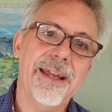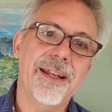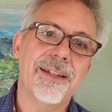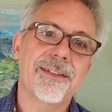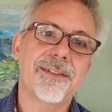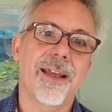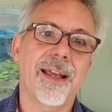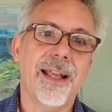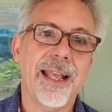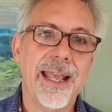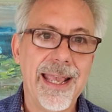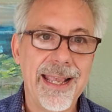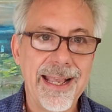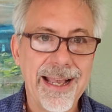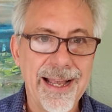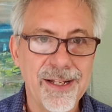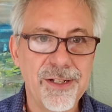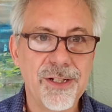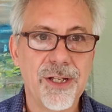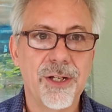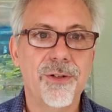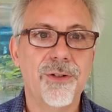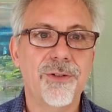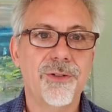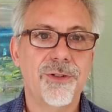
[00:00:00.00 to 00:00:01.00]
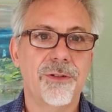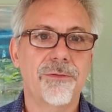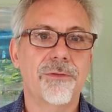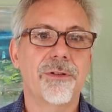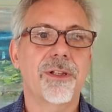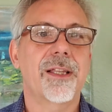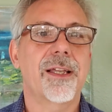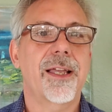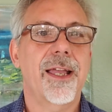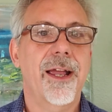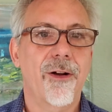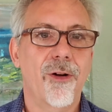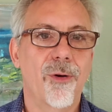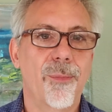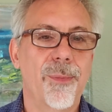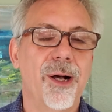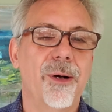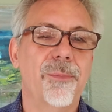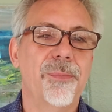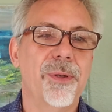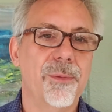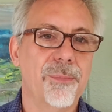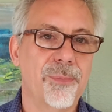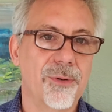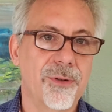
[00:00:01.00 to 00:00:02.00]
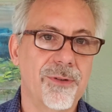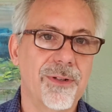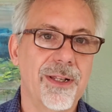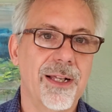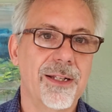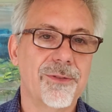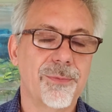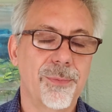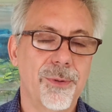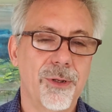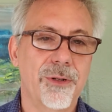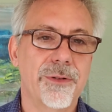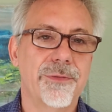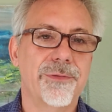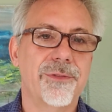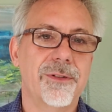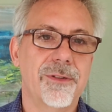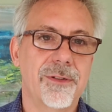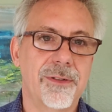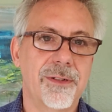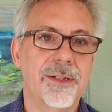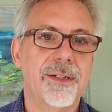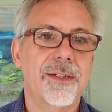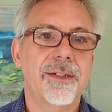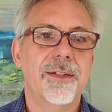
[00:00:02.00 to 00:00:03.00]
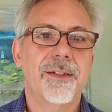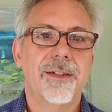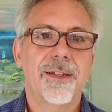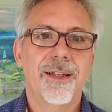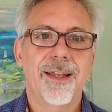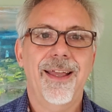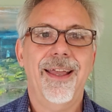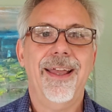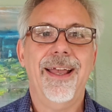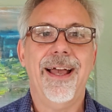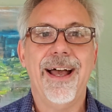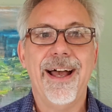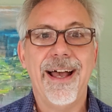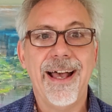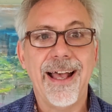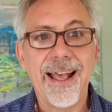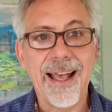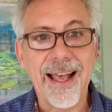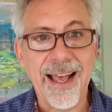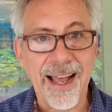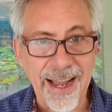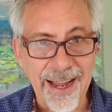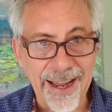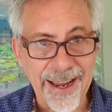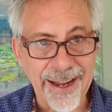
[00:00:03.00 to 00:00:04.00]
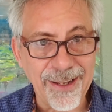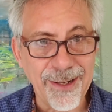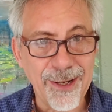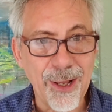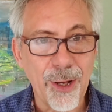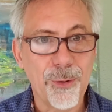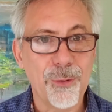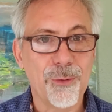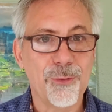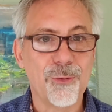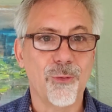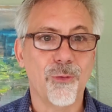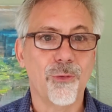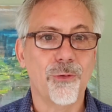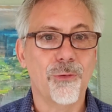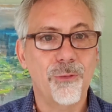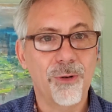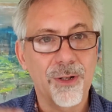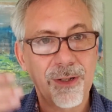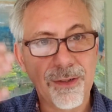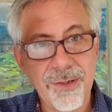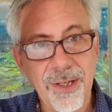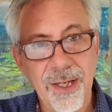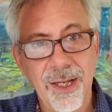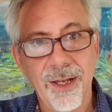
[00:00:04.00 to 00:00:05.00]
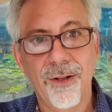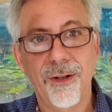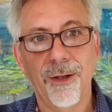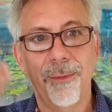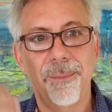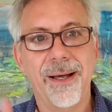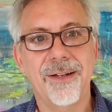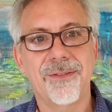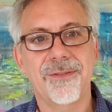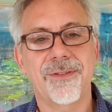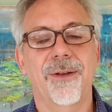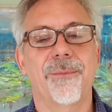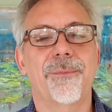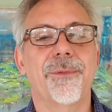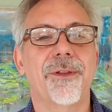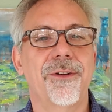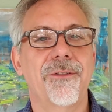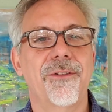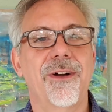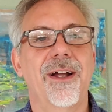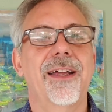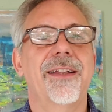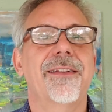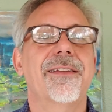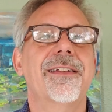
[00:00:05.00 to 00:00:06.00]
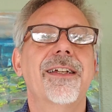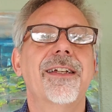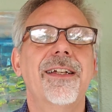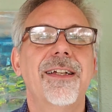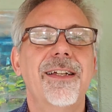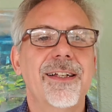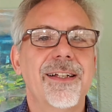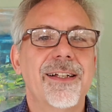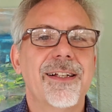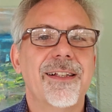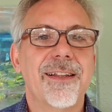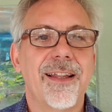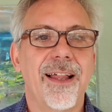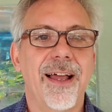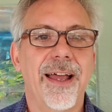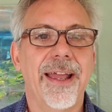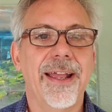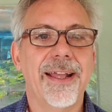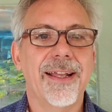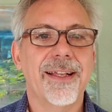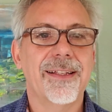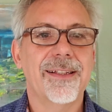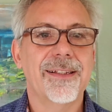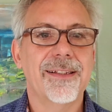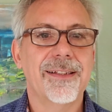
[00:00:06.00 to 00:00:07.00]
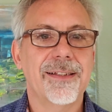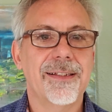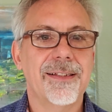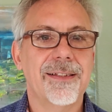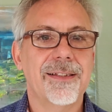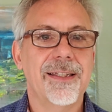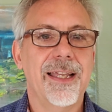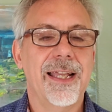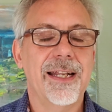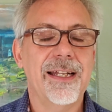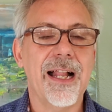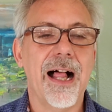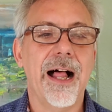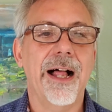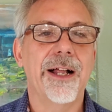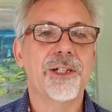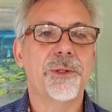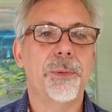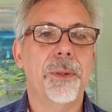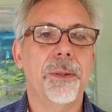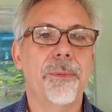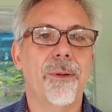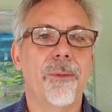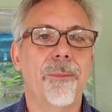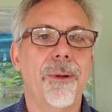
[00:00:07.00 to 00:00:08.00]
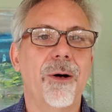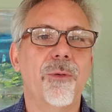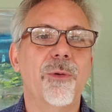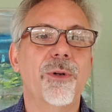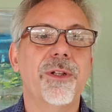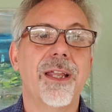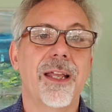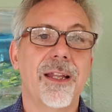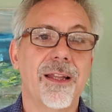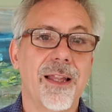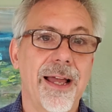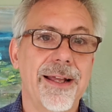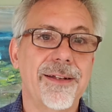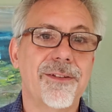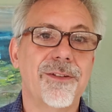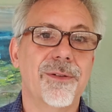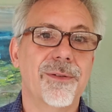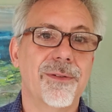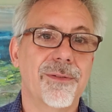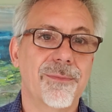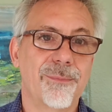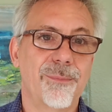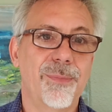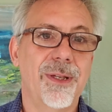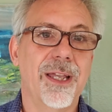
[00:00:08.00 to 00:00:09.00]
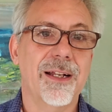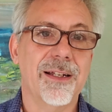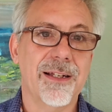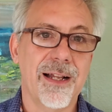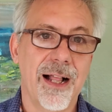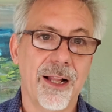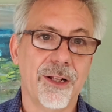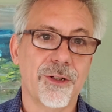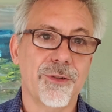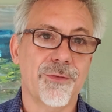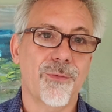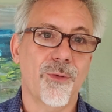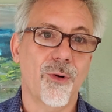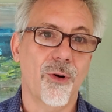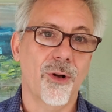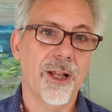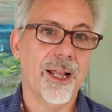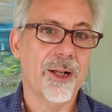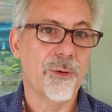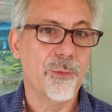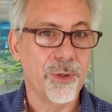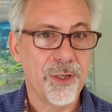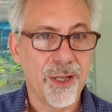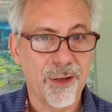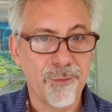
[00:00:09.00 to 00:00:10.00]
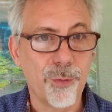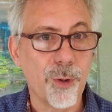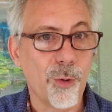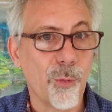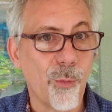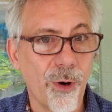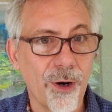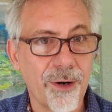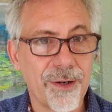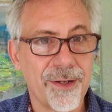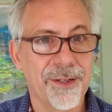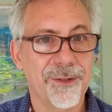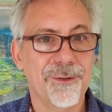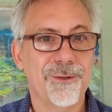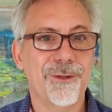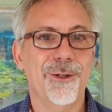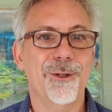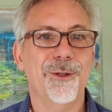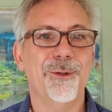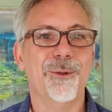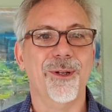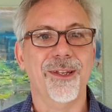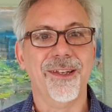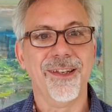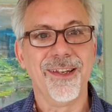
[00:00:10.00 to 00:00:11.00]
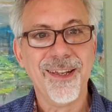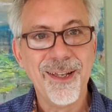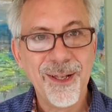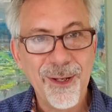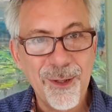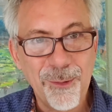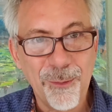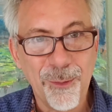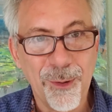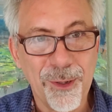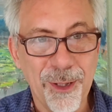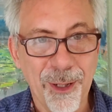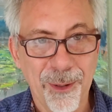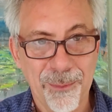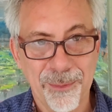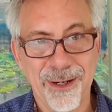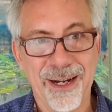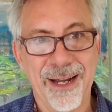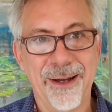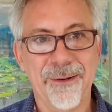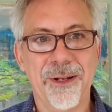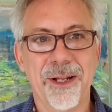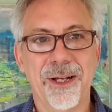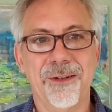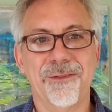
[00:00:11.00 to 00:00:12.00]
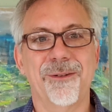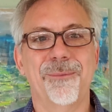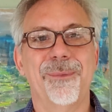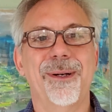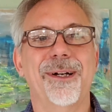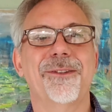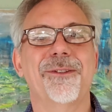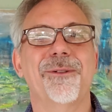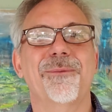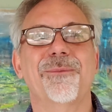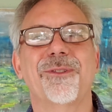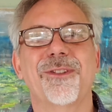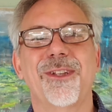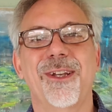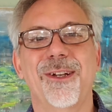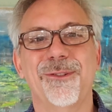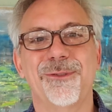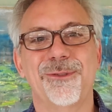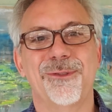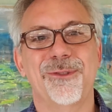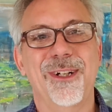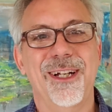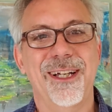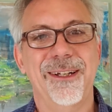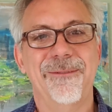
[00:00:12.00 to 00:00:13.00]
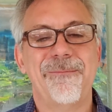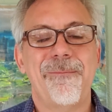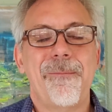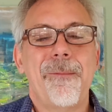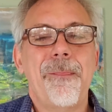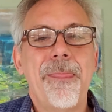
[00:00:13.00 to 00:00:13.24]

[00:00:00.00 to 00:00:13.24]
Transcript: It's like, hey, I notice you really care about people. That's beautiful. Hey, I, I notice you're the real deal about something, right? Like, acknowledge people about what they'd like to be acknowledged for, like what they put work into and what they're proud of about themselves, right?